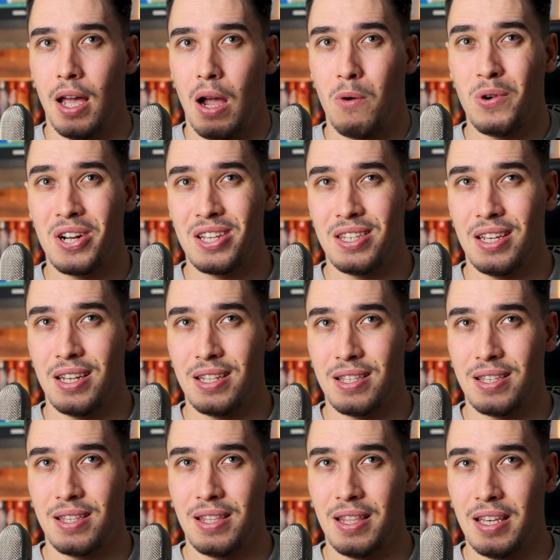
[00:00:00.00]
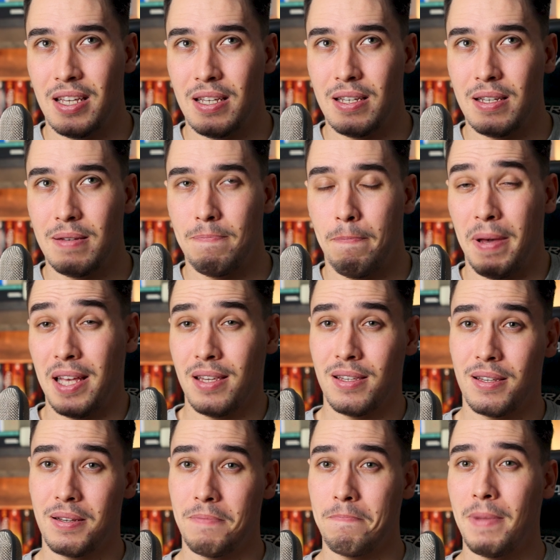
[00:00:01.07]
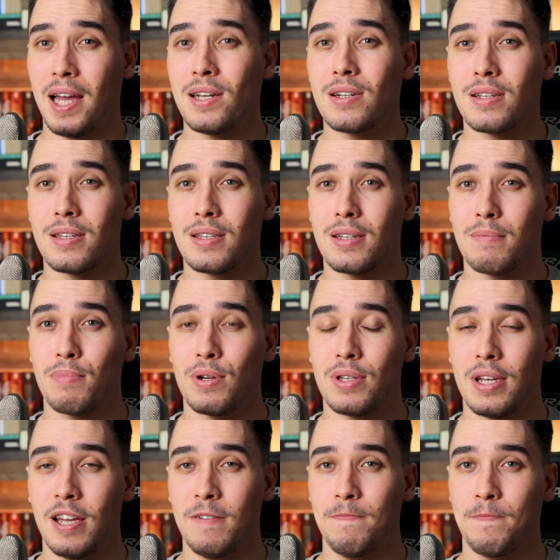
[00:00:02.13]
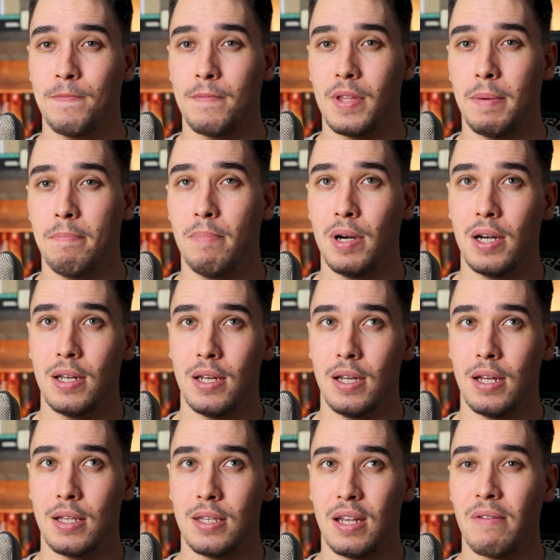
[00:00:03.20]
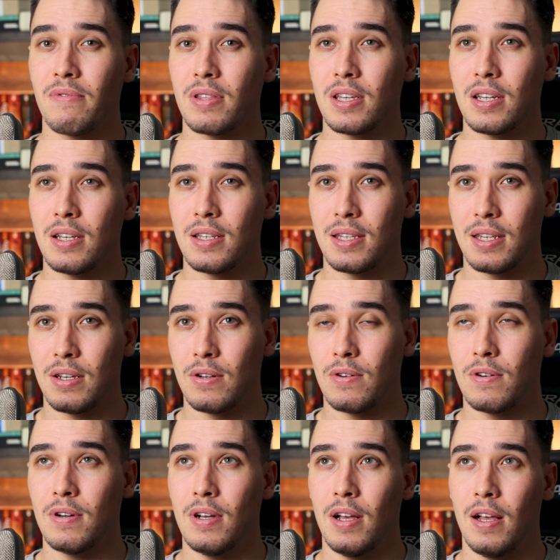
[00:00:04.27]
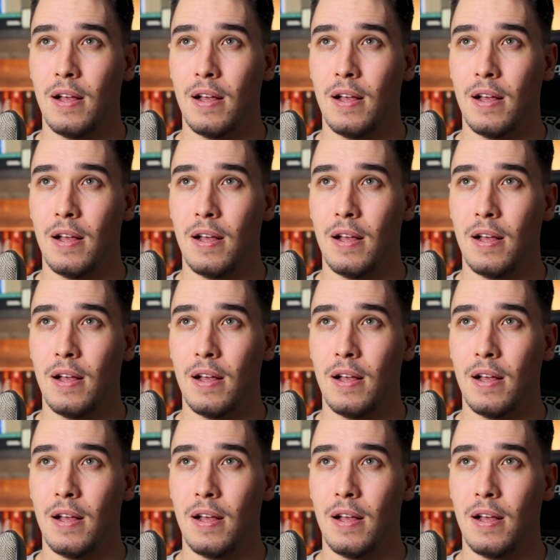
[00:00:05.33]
I wouldn't say it's the best magic system per se, but it's definitely still